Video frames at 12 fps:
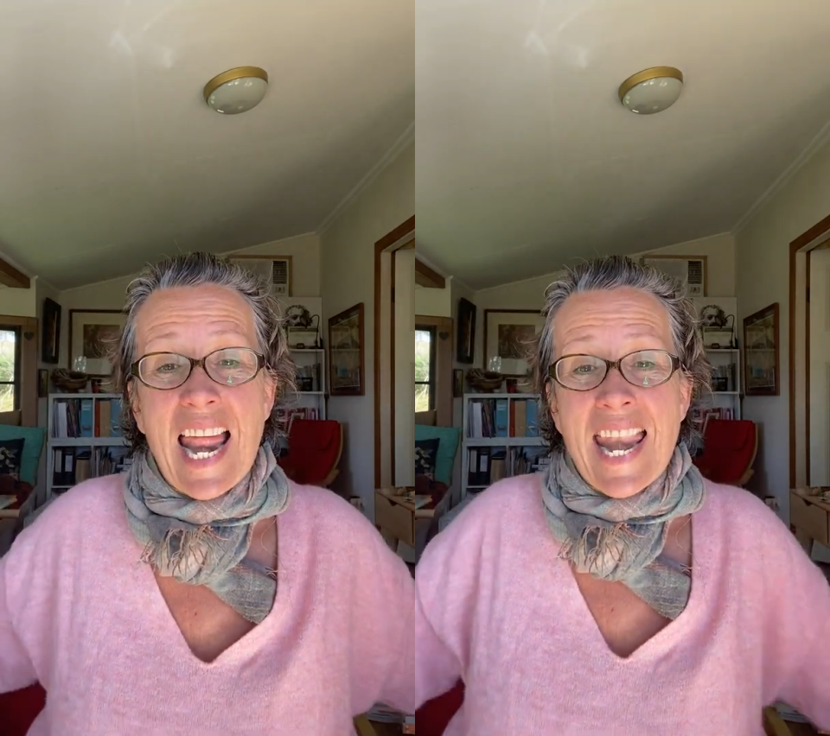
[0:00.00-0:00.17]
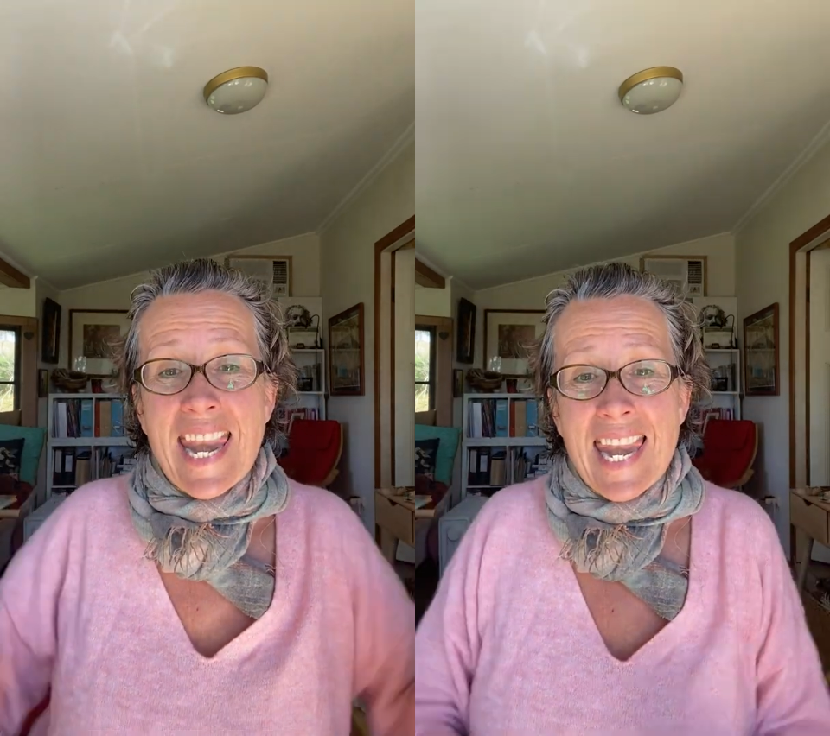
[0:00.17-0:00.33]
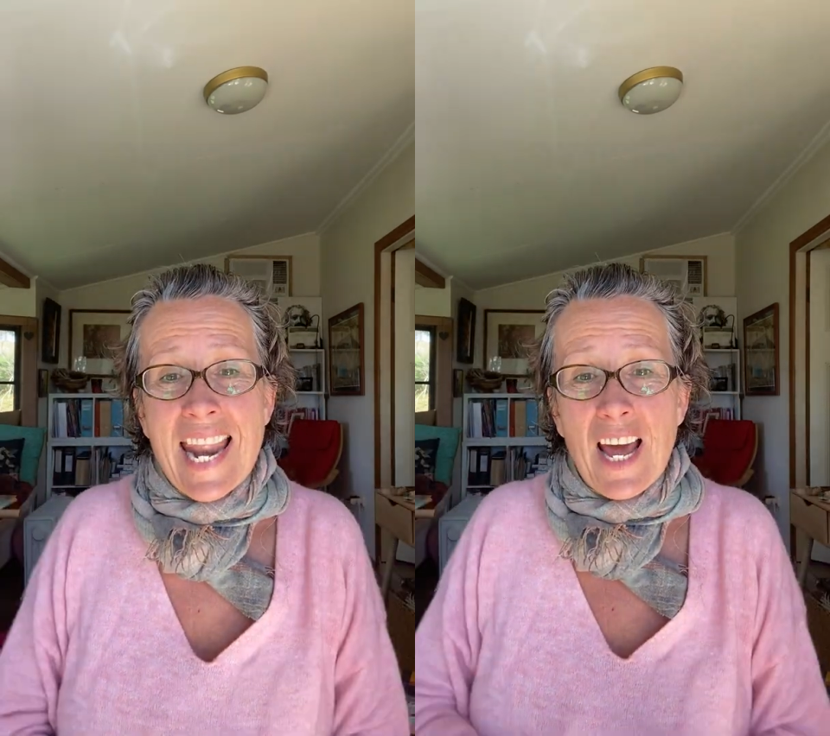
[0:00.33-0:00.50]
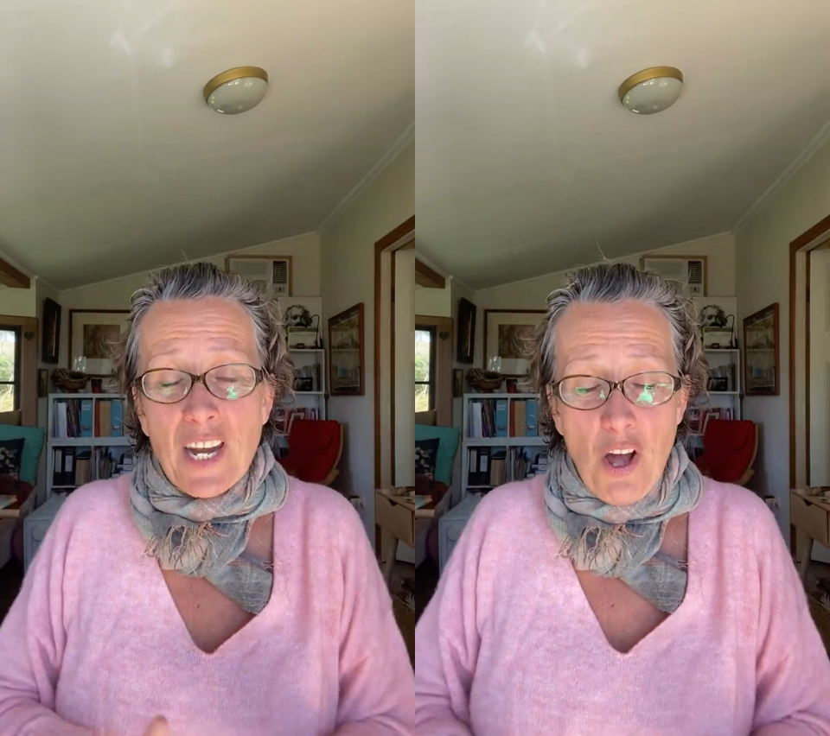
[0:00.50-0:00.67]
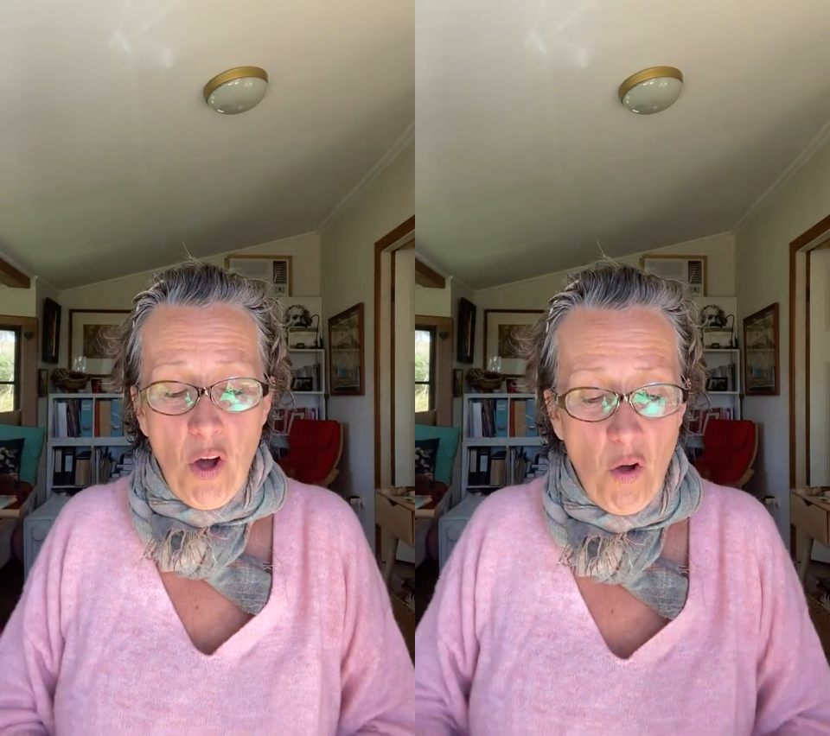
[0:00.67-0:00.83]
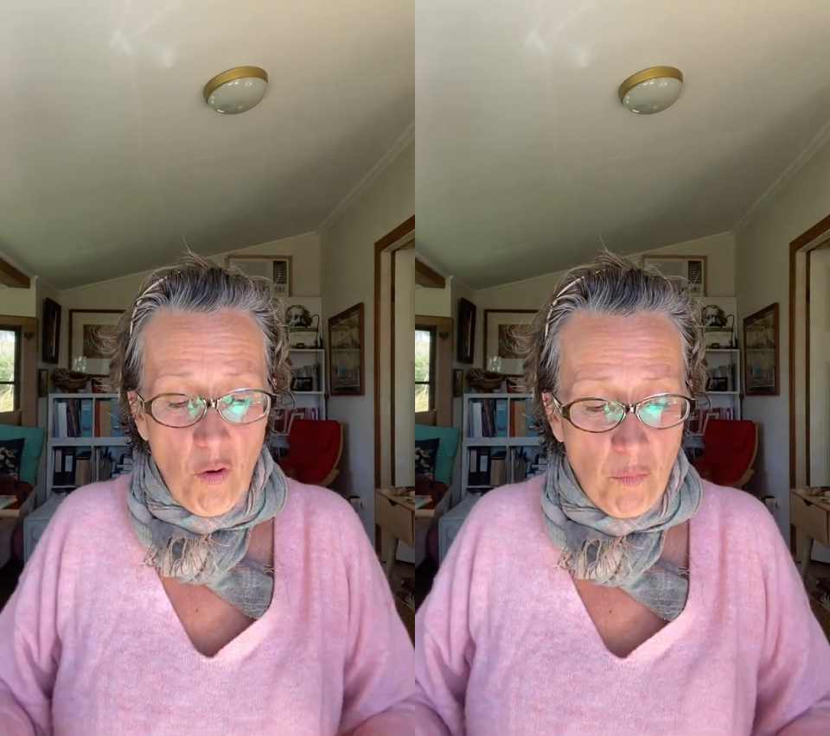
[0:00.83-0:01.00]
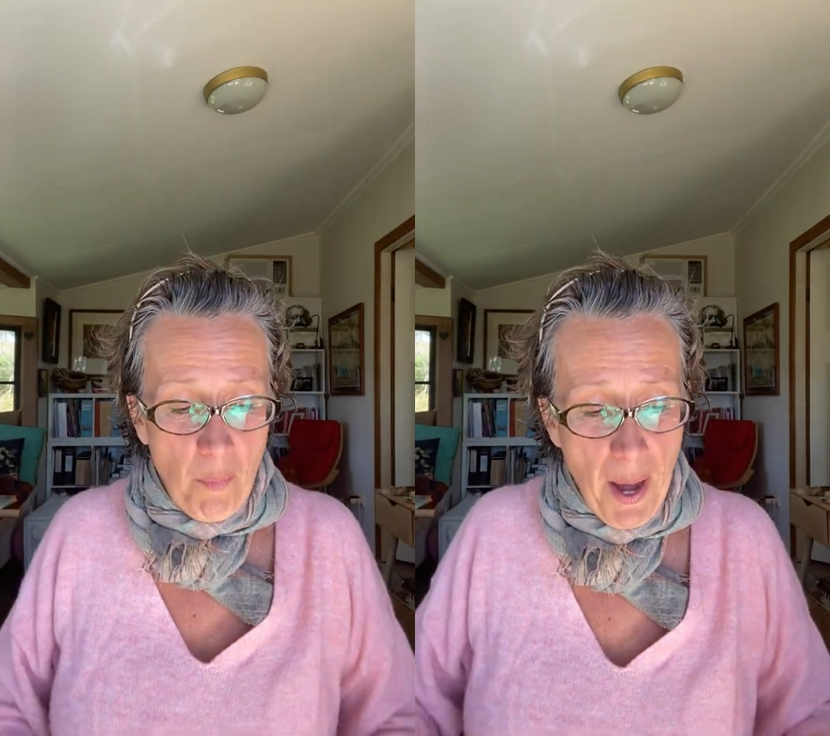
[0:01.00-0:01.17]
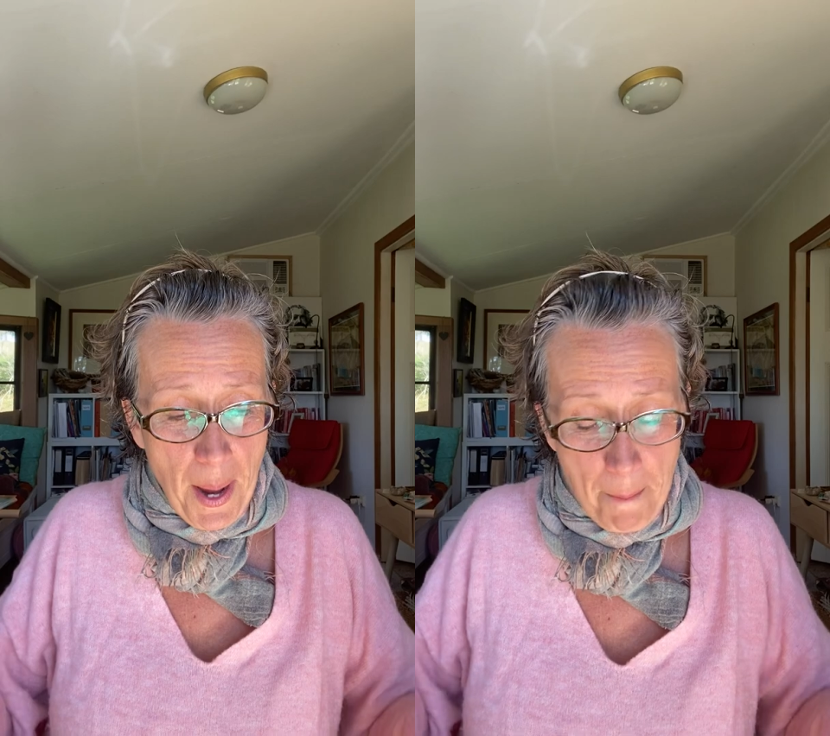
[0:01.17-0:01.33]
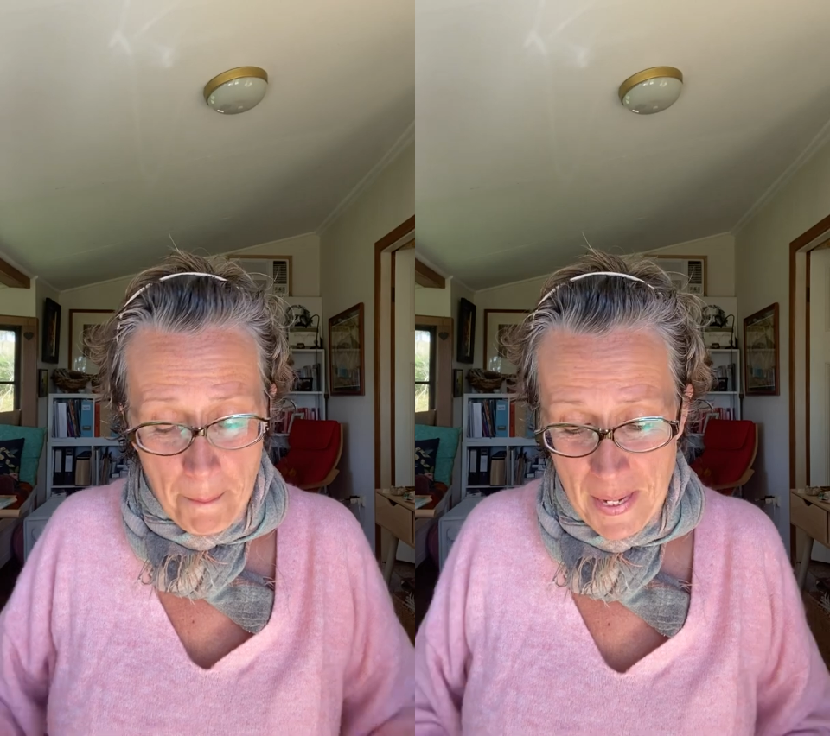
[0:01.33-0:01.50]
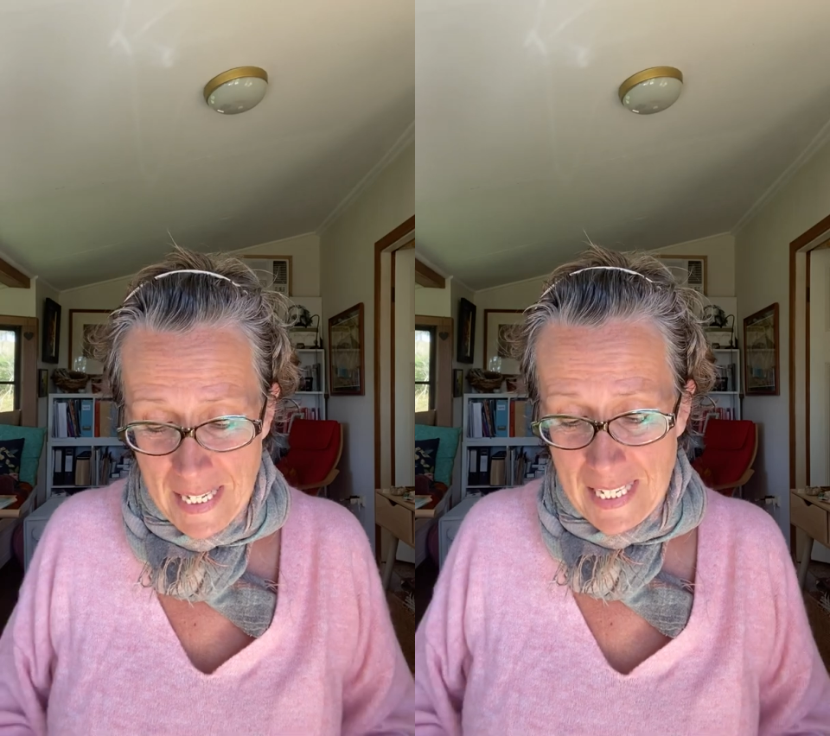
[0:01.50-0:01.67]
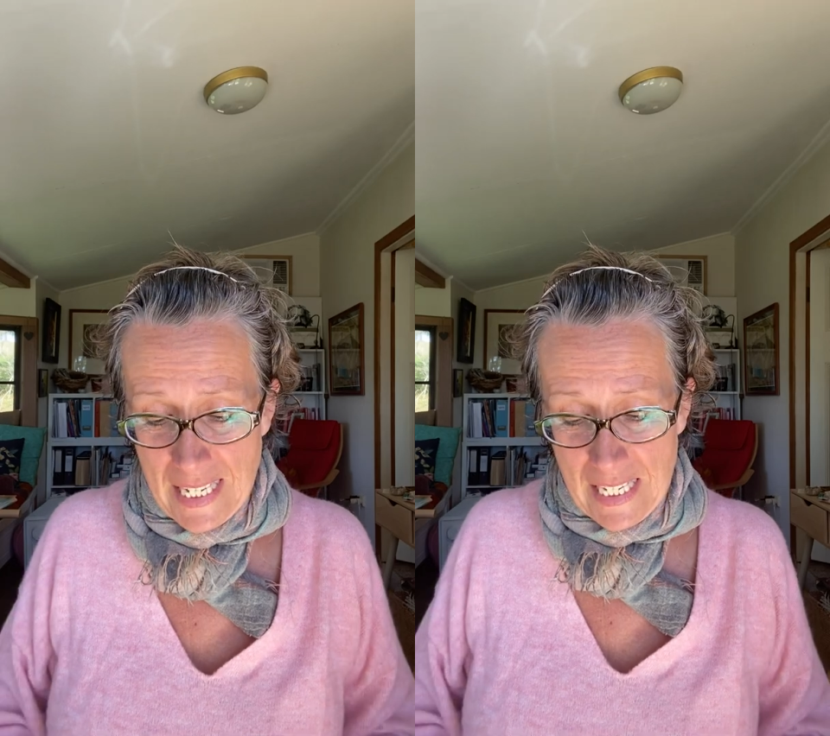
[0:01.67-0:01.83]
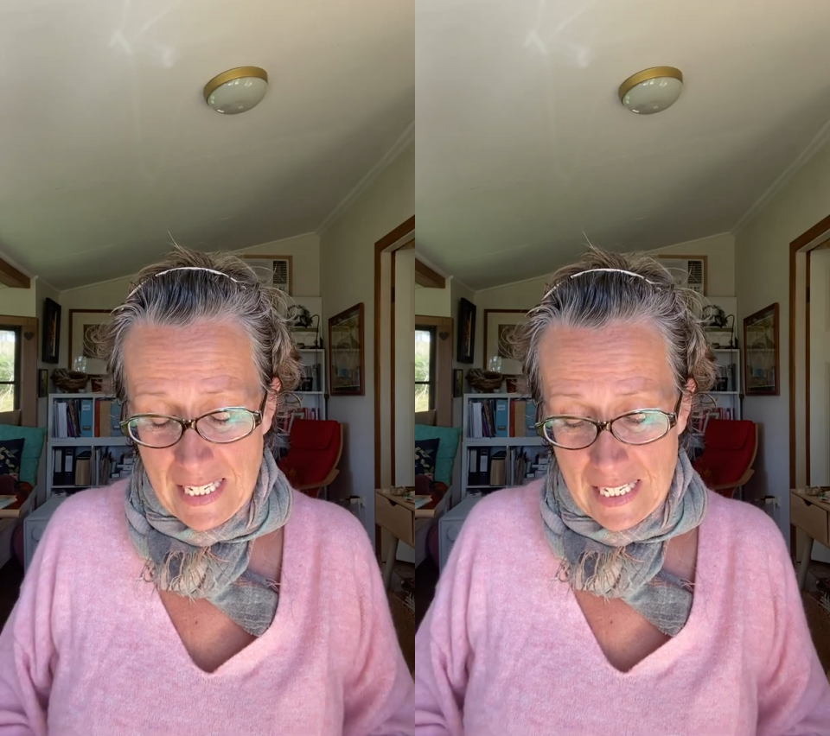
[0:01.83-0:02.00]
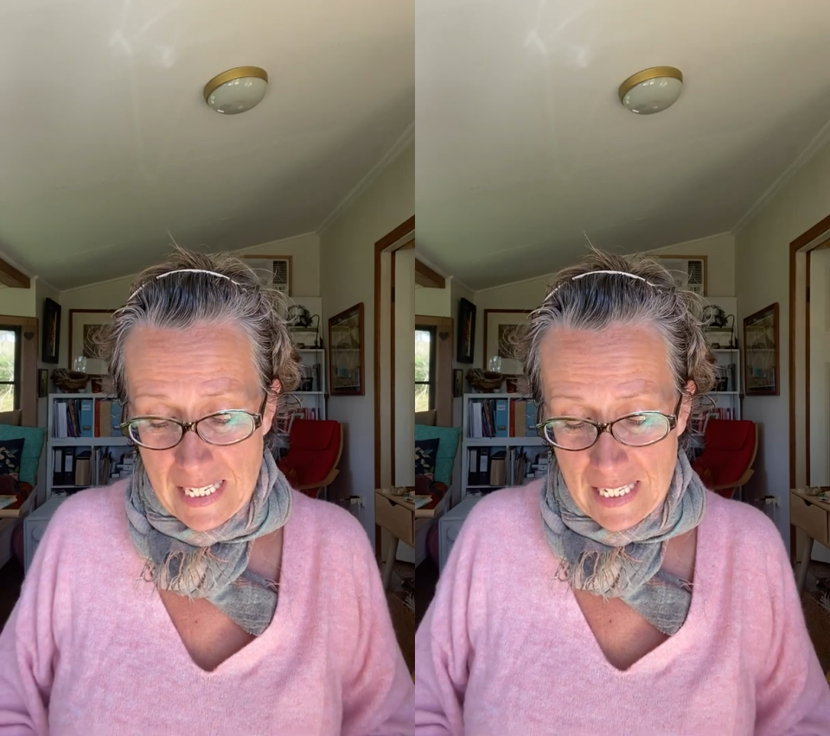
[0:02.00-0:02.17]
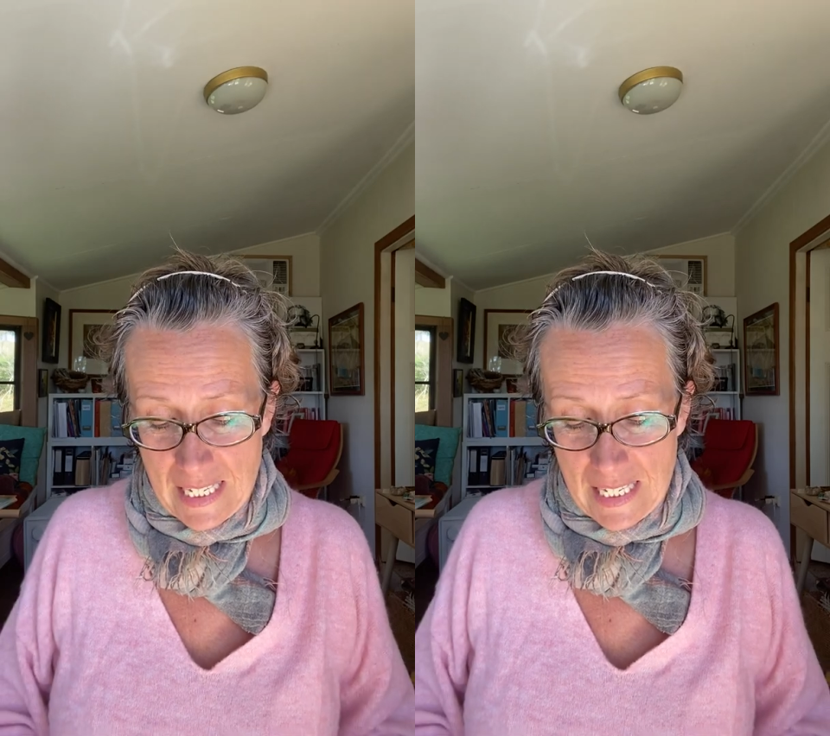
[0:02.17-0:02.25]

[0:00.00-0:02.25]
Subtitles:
None of my business.